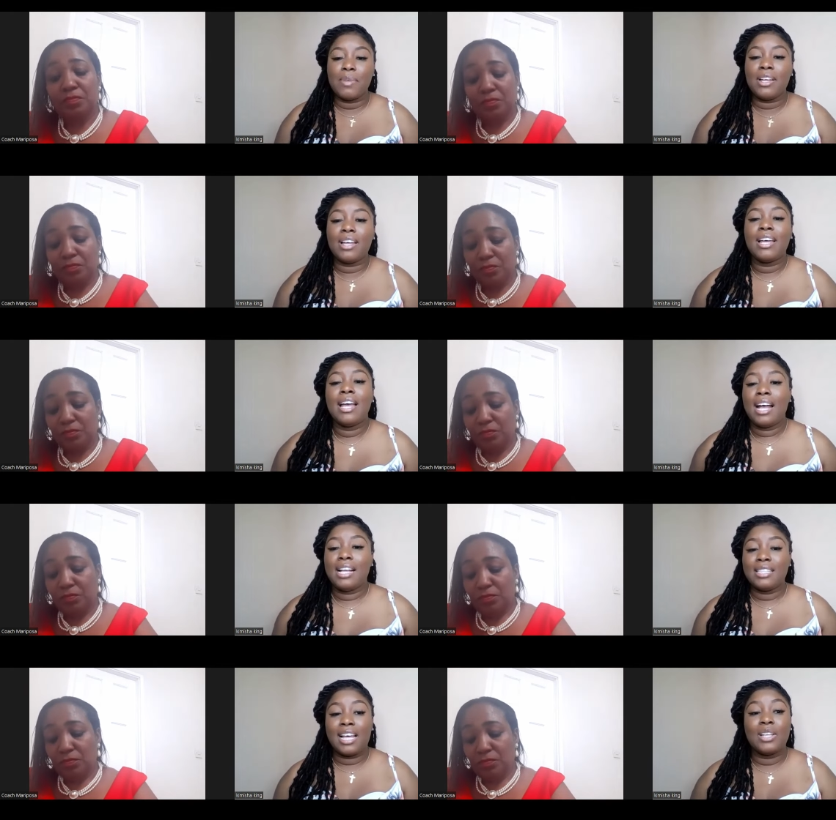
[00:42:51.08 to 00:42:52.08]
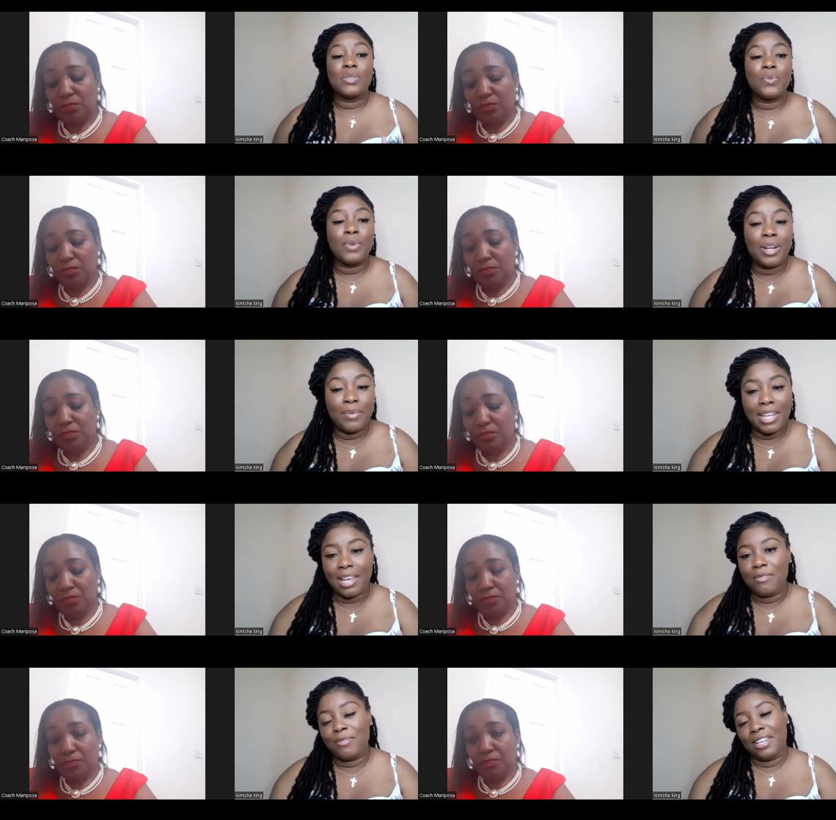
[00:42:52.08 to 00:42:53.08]
Speaker 1: book and tell us where we
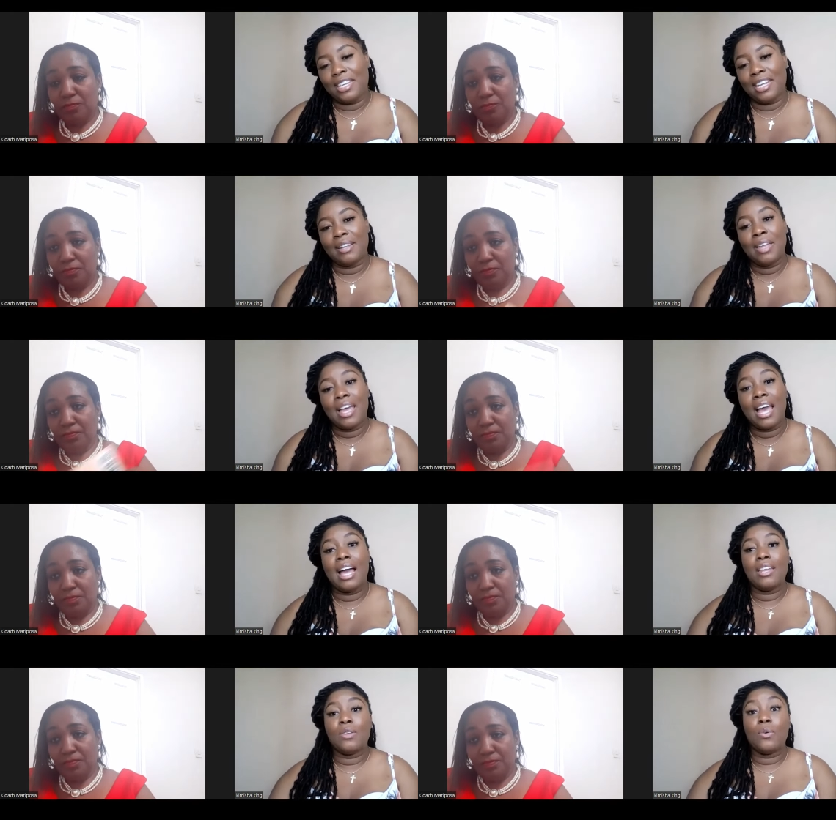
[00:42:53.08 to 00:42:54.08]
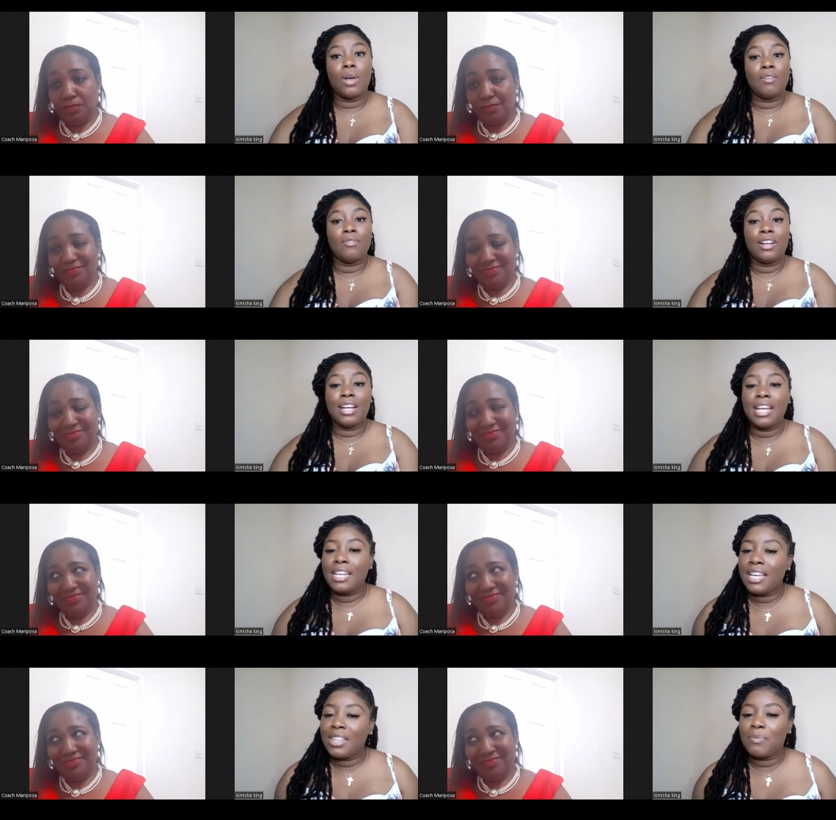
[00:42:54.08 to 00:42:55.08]
can find it. And if there are
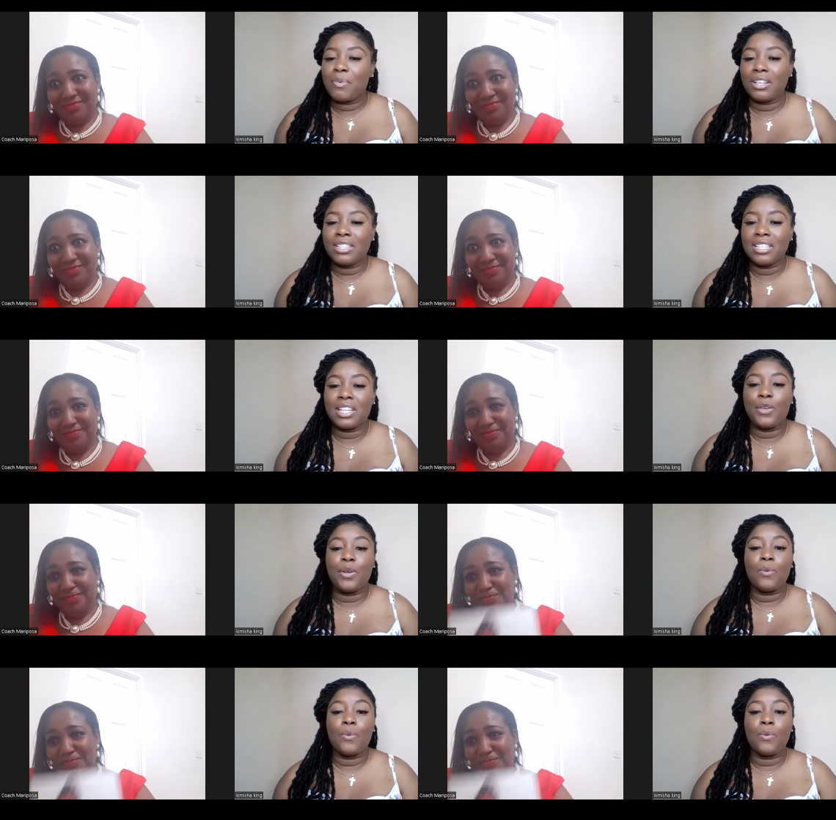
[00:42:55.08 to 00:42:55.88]
any other projects that